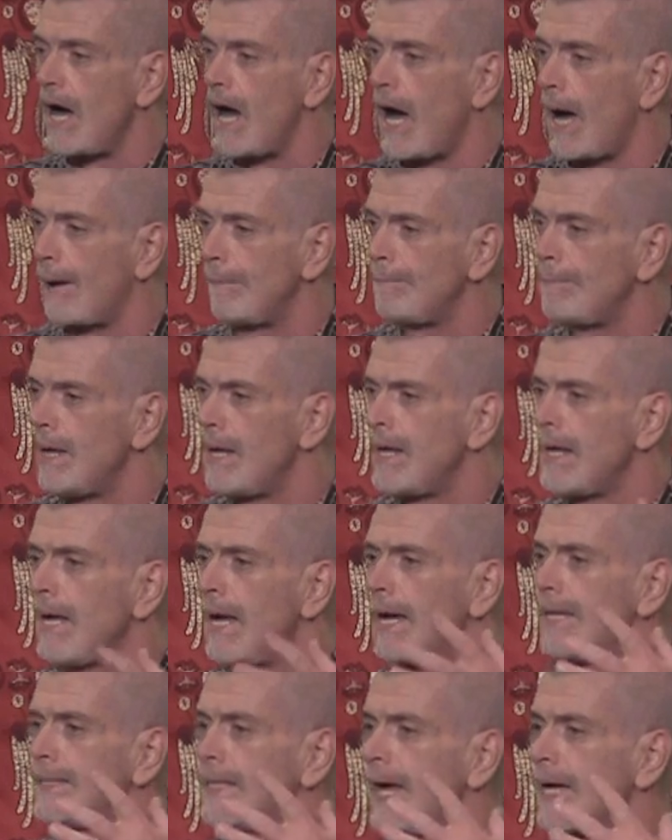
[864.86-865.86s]
time
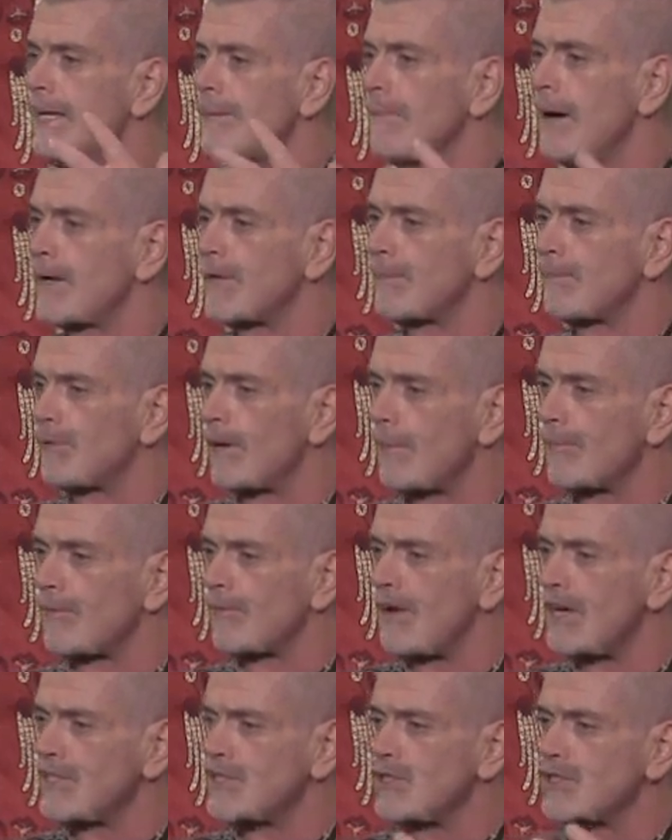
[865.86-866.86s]
and that amount of
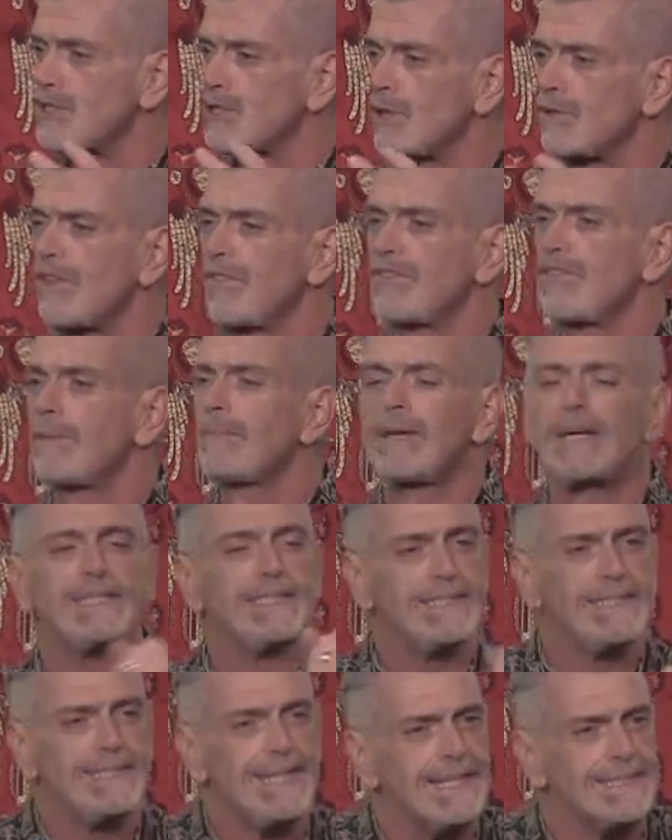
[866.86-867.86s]
preparation so that,
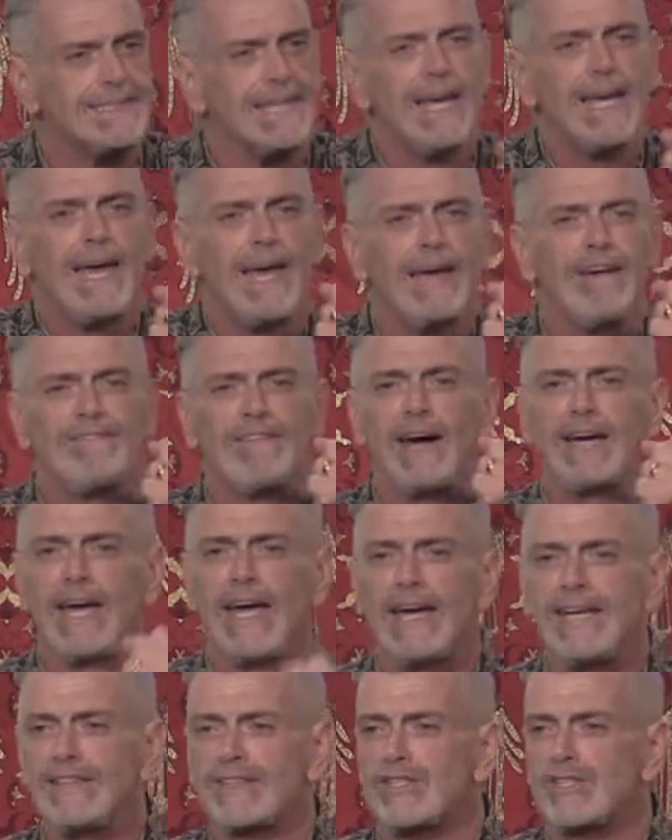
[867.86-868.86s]
because he says, if I
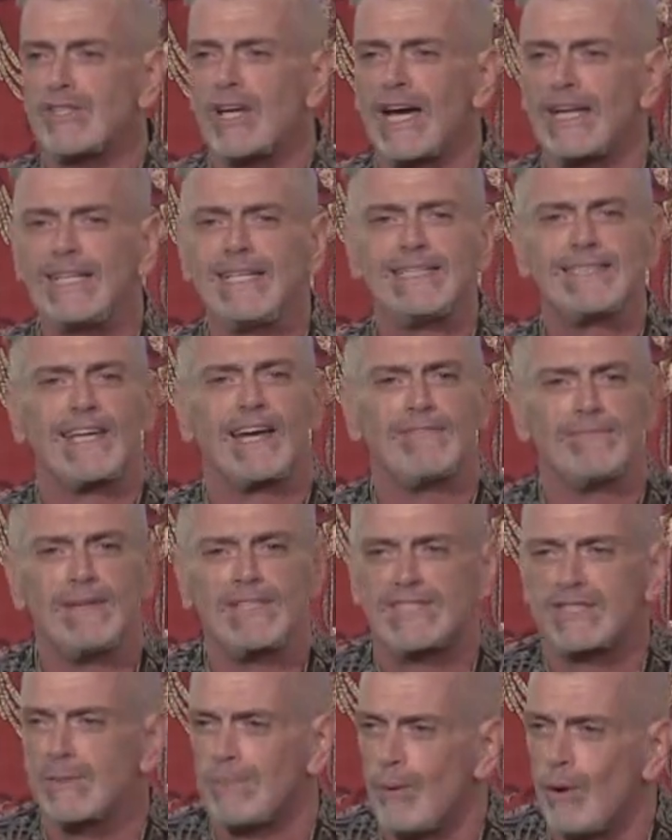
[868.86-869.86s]
hate the Chinese, I've
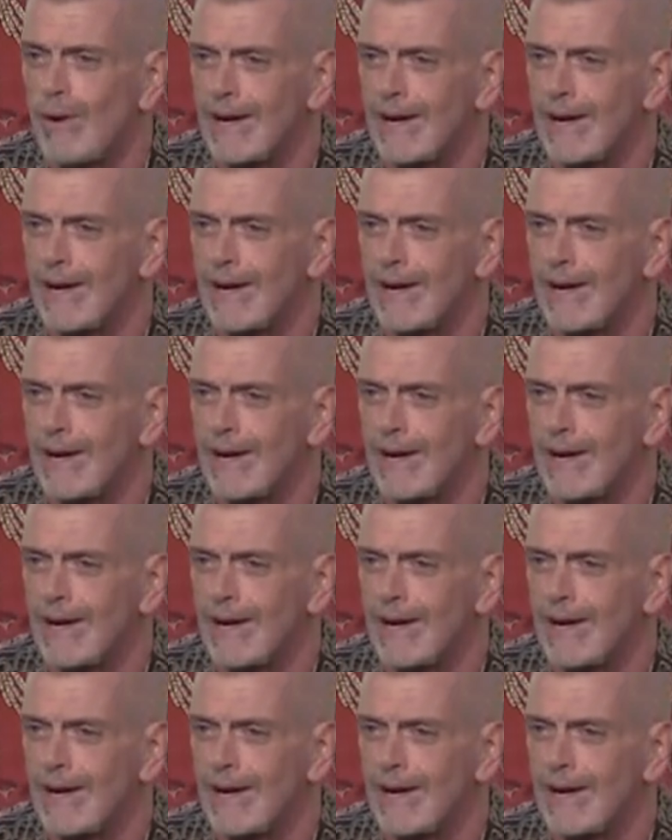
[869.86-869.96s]
missed the